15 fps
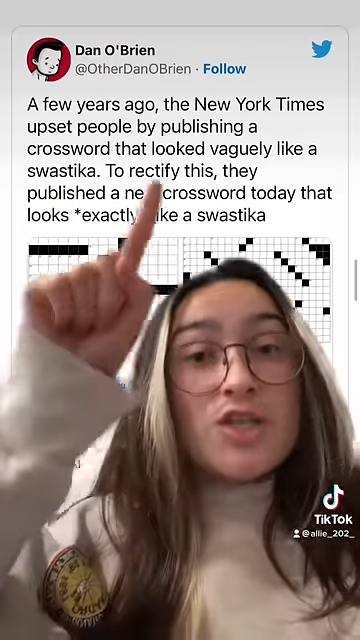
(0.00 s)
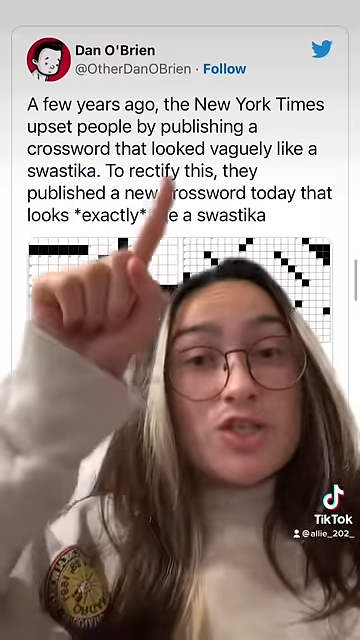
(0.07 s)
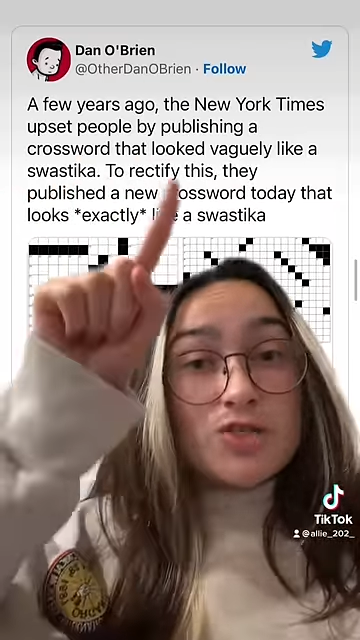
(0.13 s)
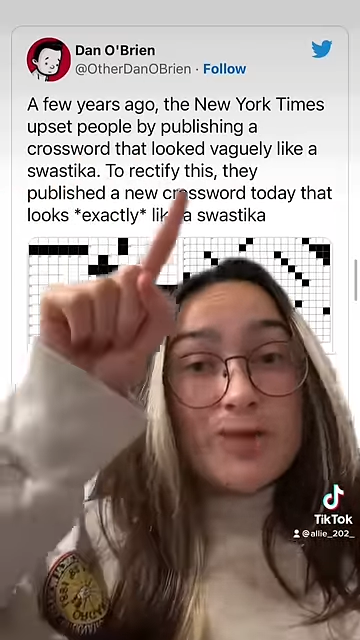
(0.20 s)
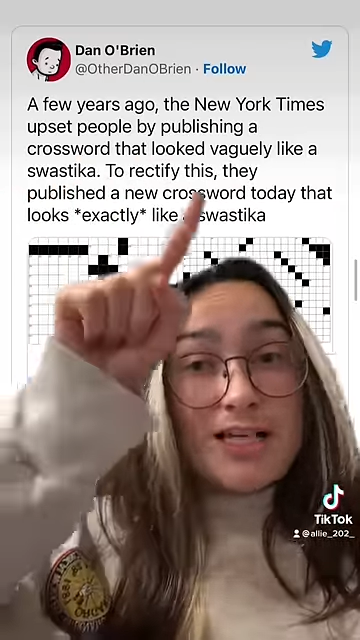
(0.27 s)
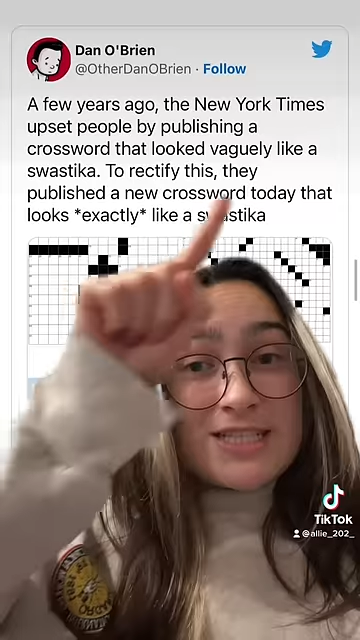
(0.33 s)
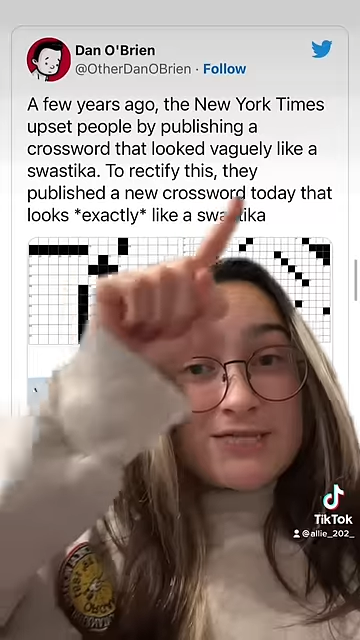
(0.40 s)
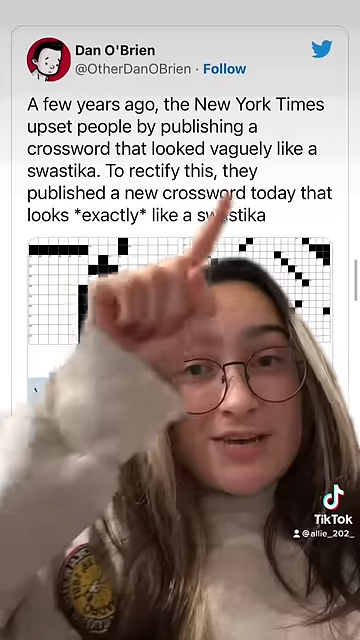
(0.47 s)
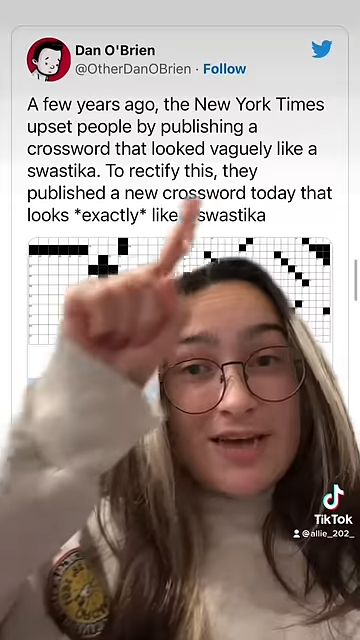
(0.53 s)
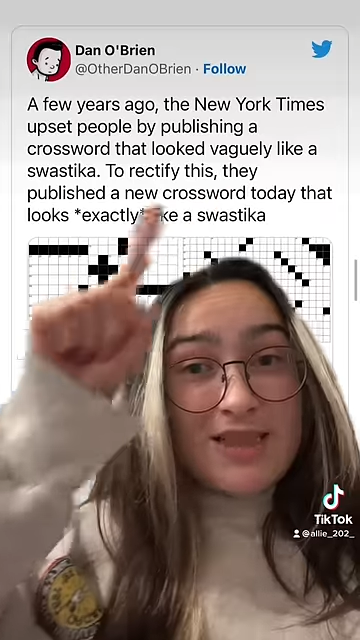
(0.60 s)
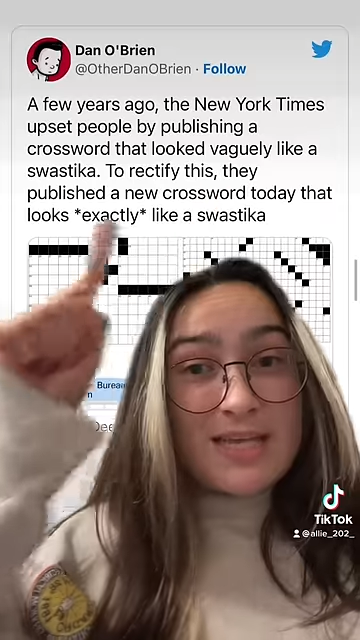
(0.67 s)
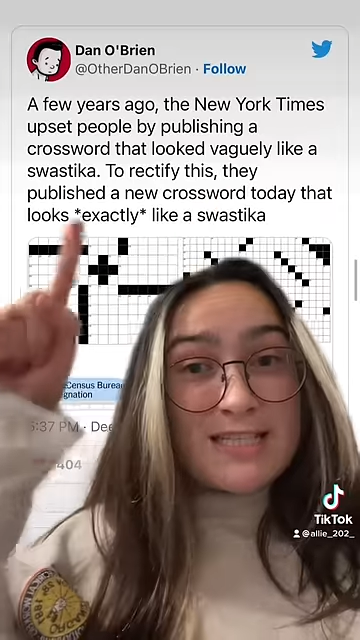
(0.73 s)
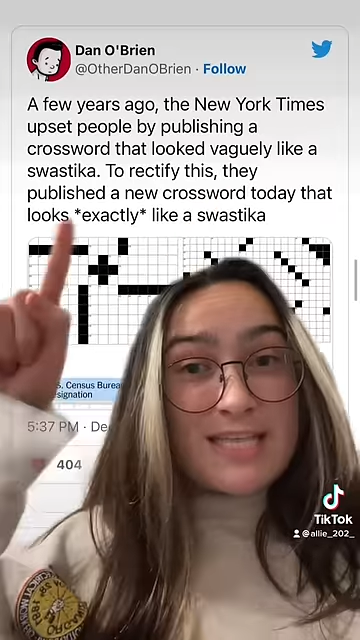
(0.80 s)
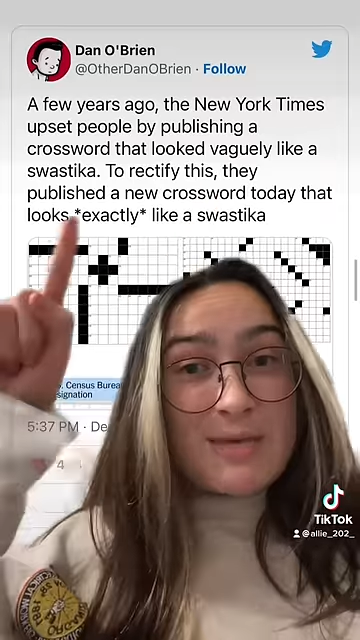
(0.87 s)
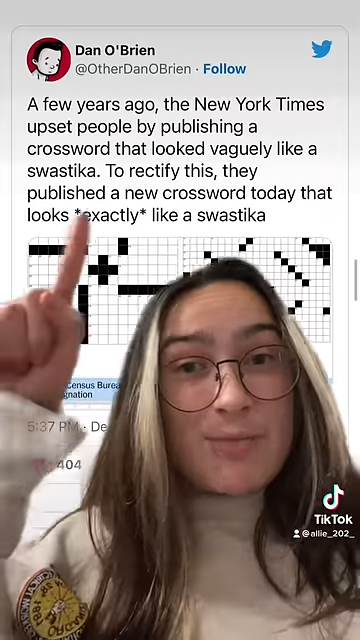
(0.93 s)
To rectify
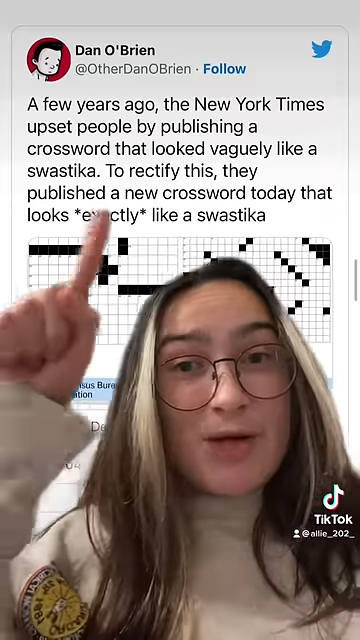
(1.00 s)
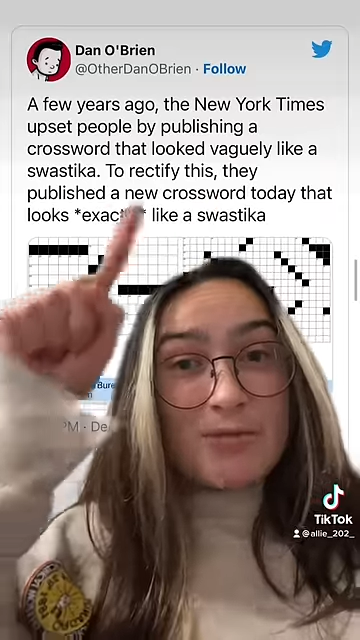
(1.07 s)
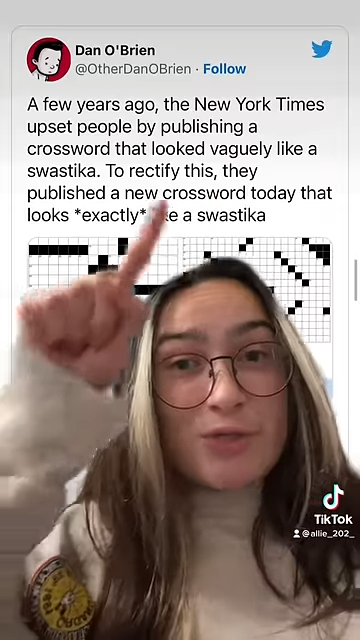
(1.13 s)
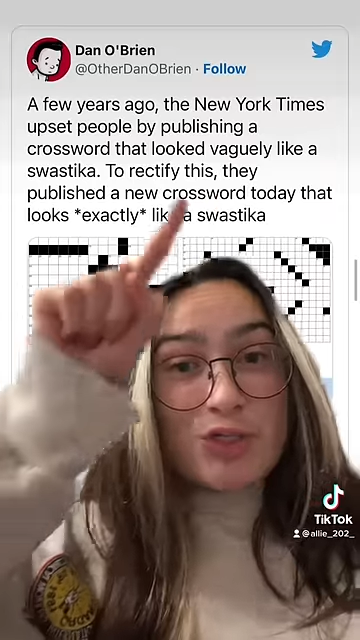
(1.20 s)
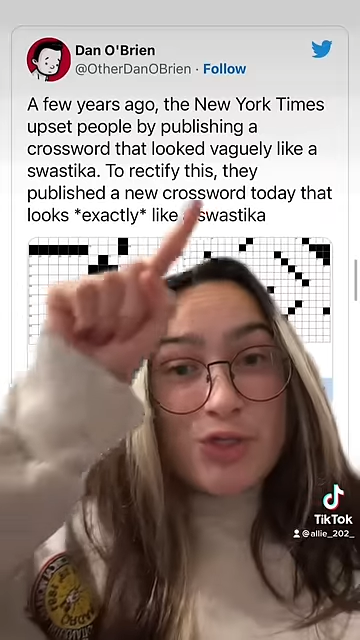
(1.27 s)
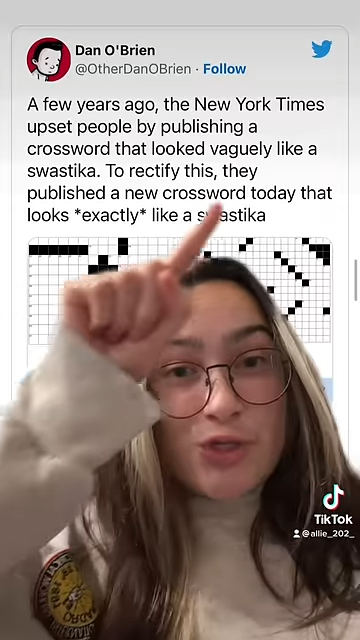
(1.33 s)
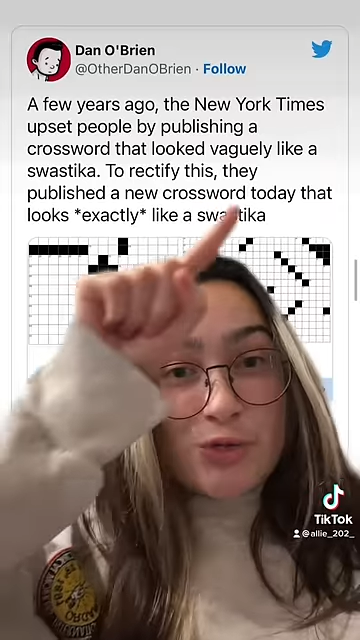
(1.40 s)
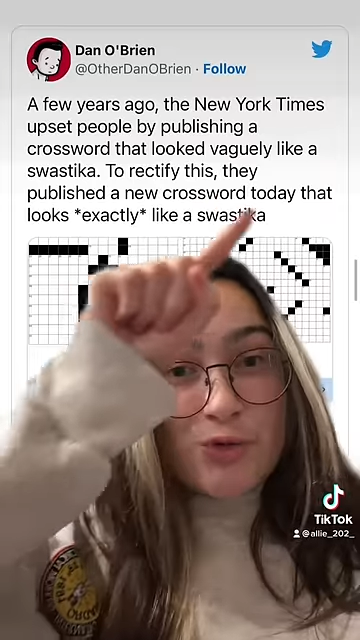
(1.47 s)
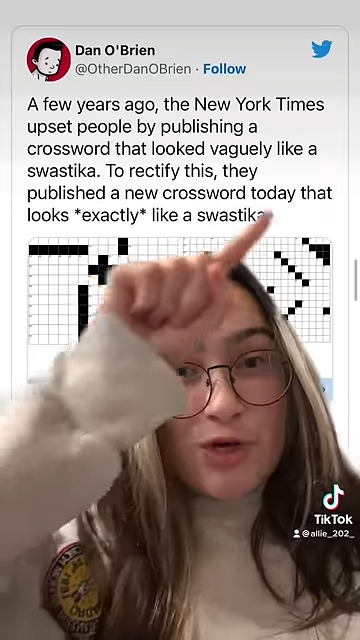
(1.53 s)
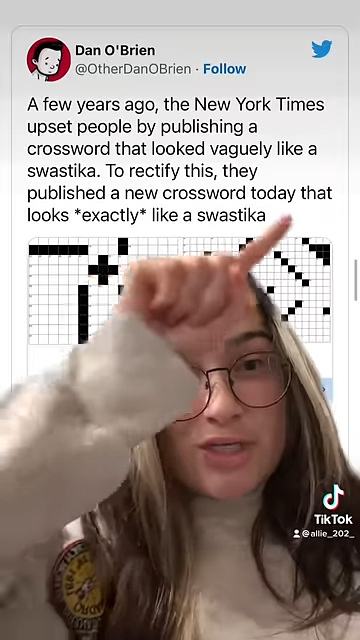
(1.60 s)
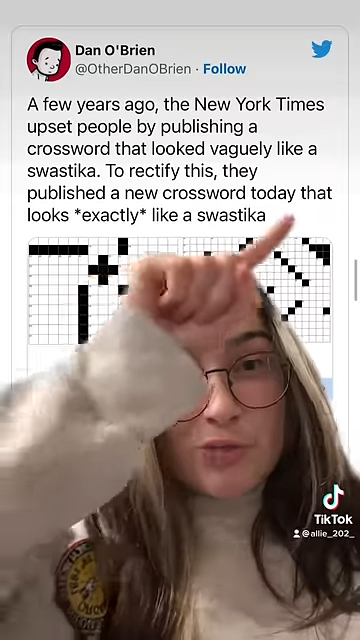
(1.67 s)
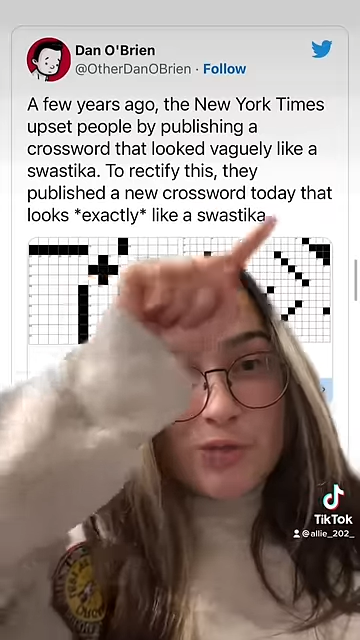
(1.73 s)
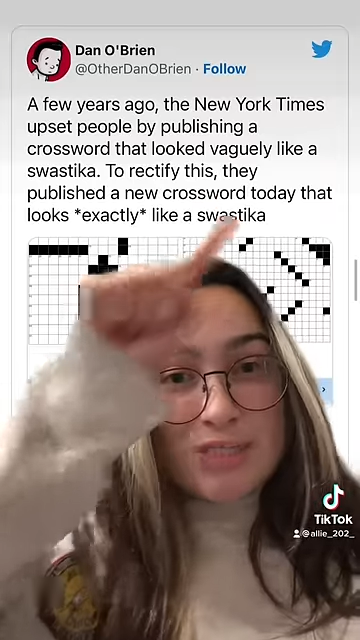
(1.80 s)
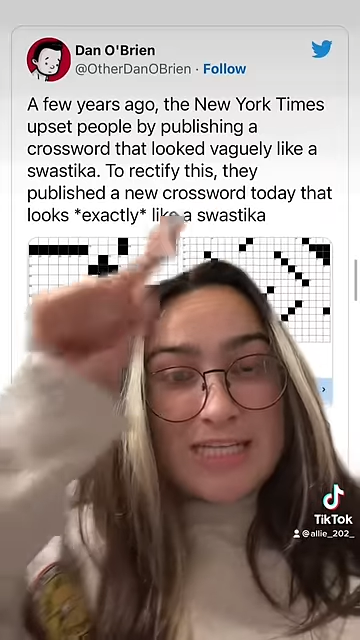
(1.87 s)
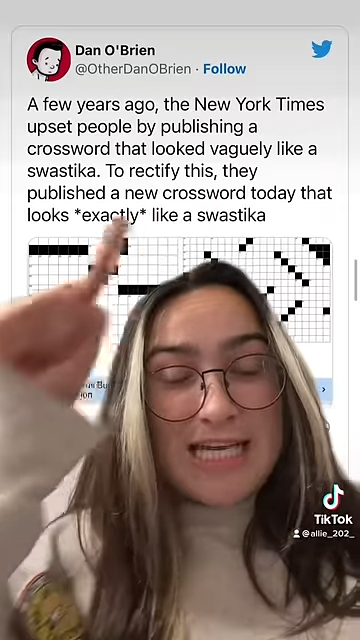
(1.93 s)
this, they published a new
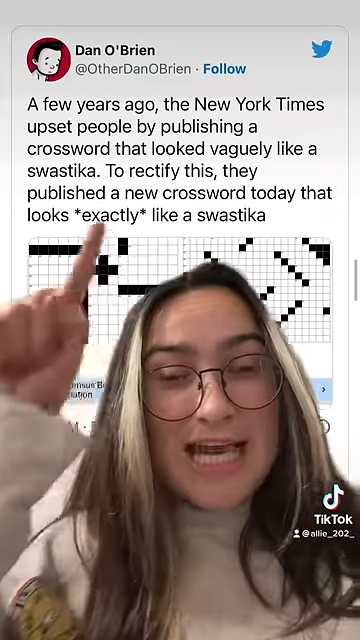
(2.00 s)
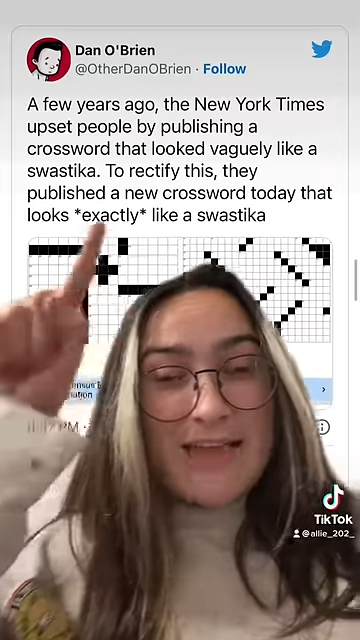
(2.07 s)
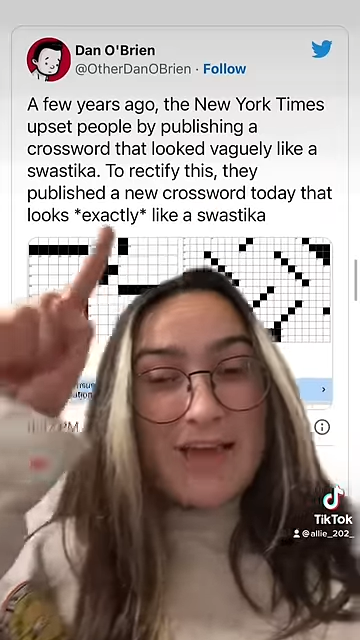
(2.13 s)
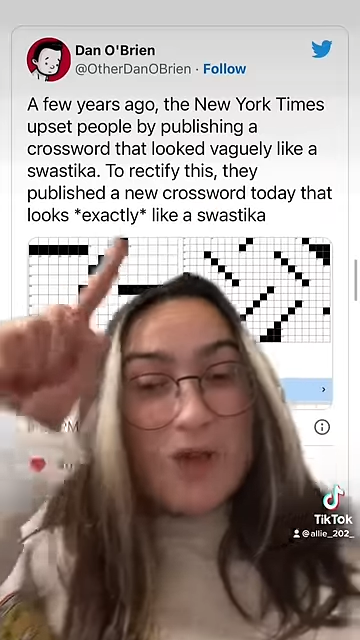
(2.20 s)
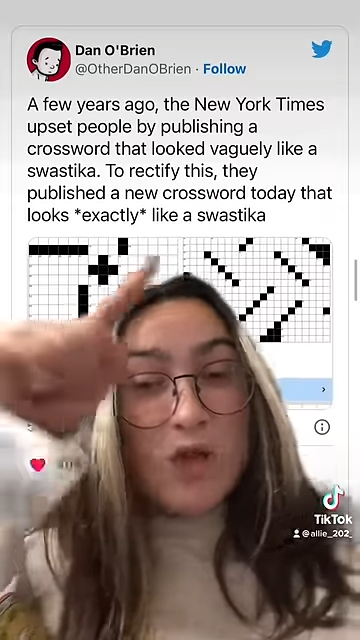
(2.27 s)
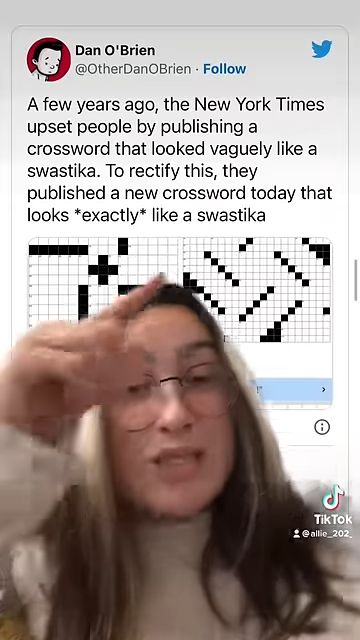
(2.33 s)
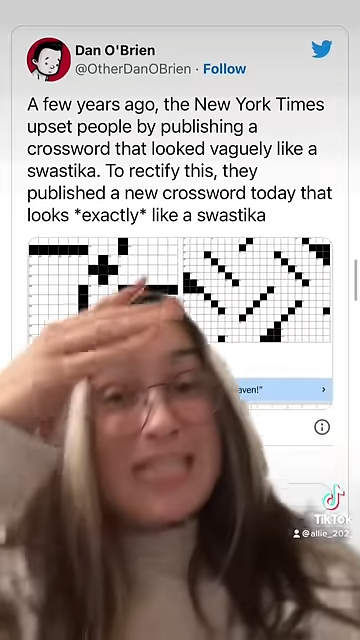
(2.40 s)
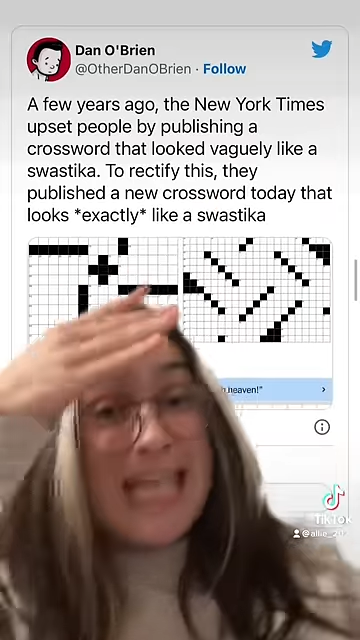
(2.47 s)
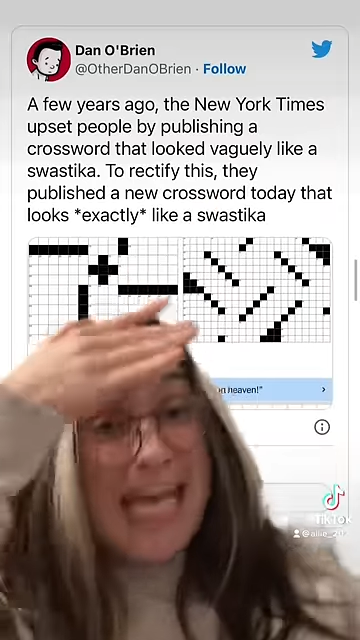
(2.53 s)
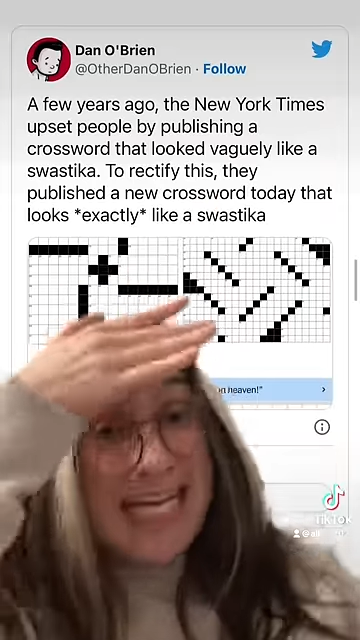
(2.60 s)
crossword today that looks